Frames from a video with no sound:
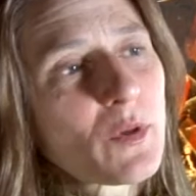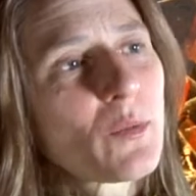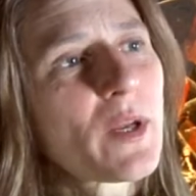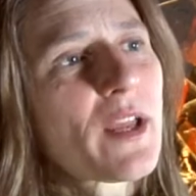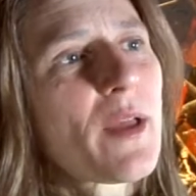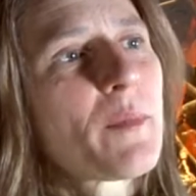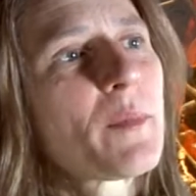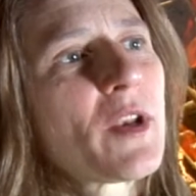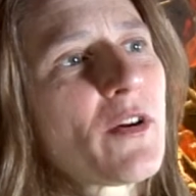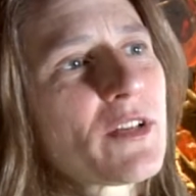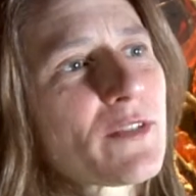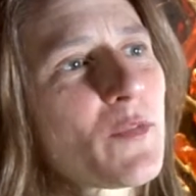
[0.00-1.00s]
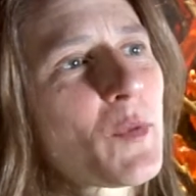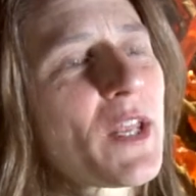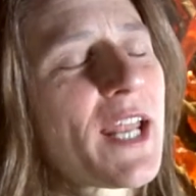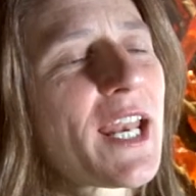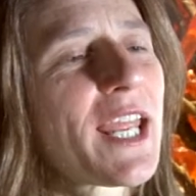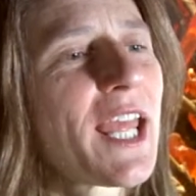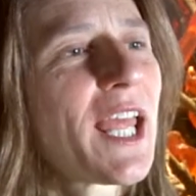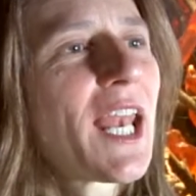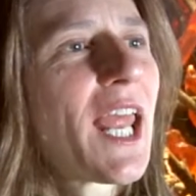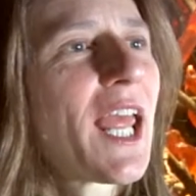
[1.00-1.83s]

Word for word: Berwick. I'm an artist from Connecticut,